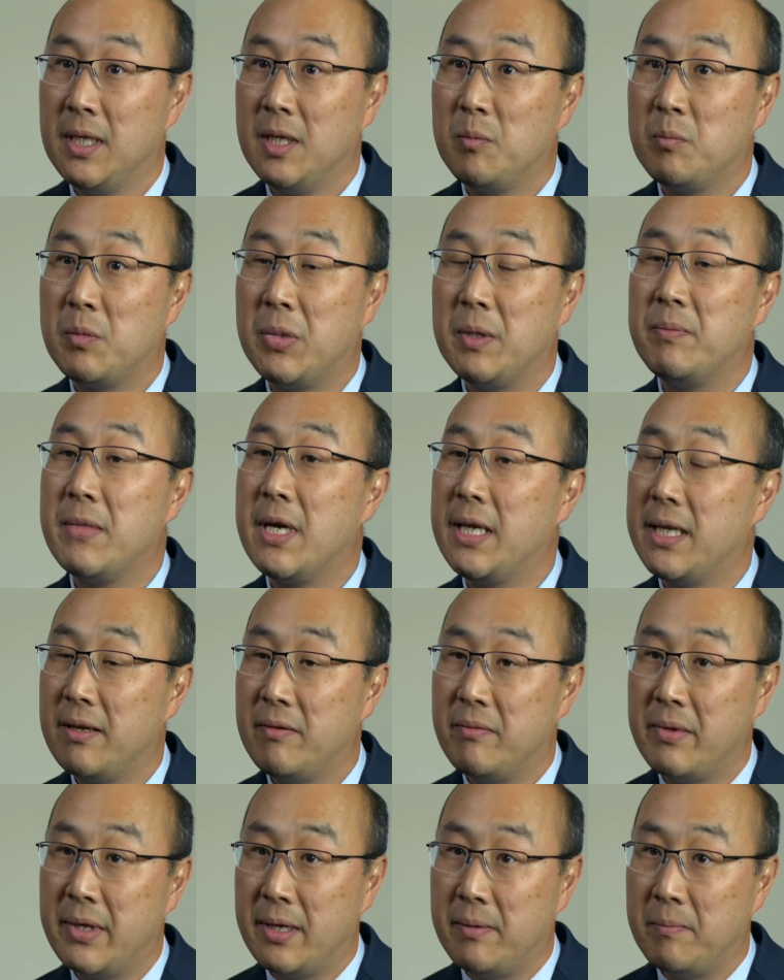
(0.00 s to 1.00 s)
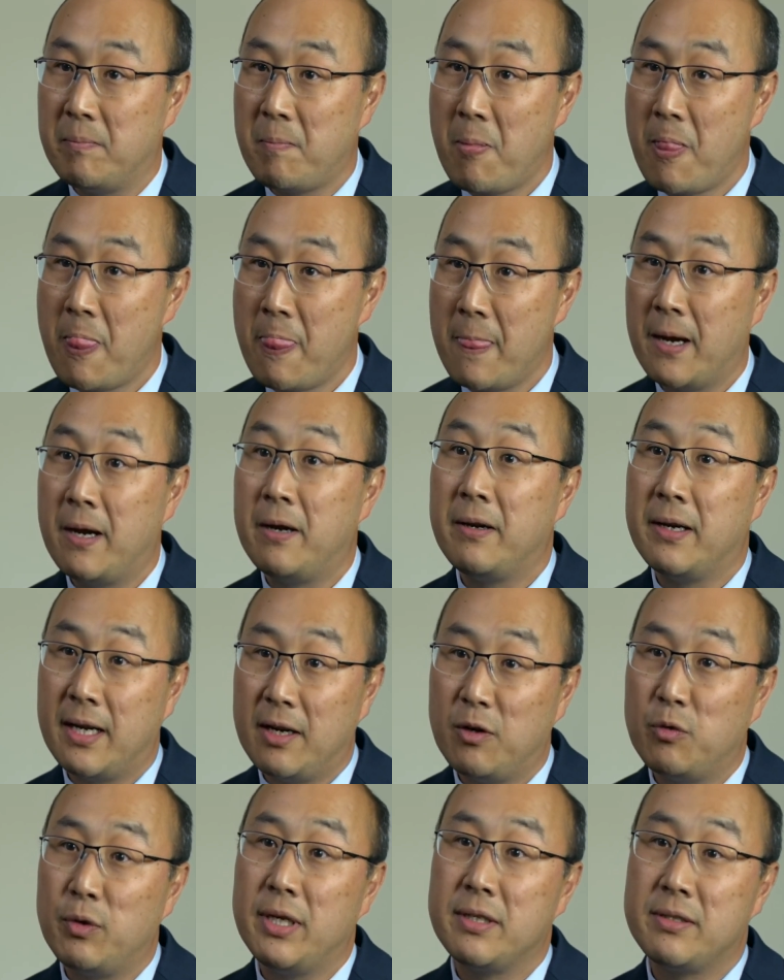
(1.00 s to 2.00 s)
But many of them are
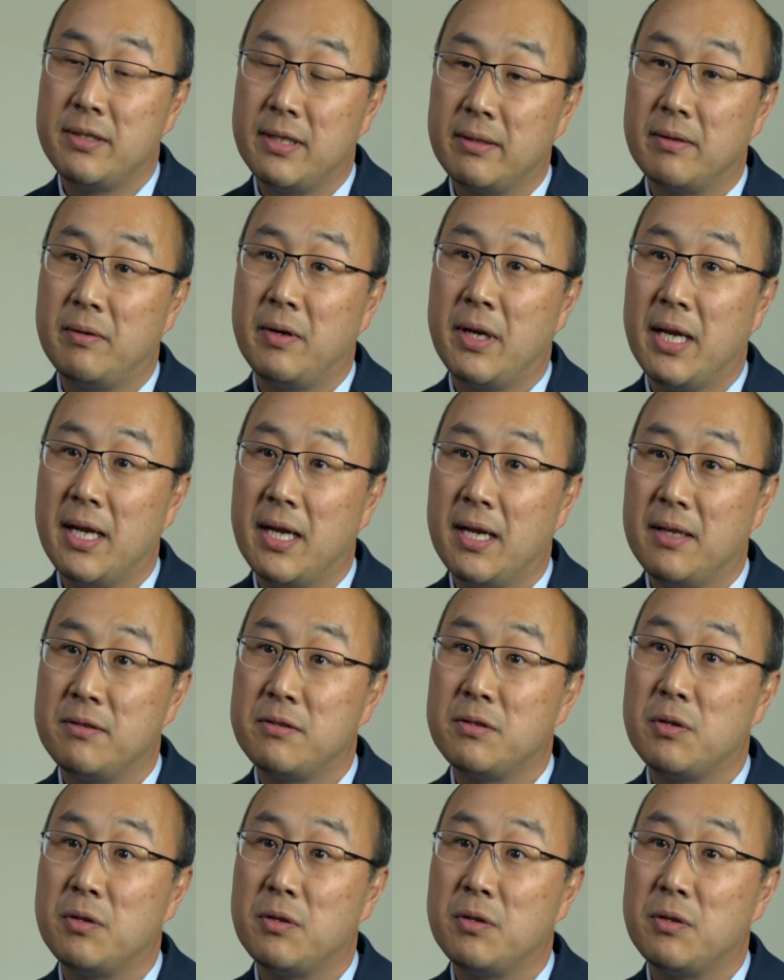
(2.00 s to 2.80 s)
not raising their hands.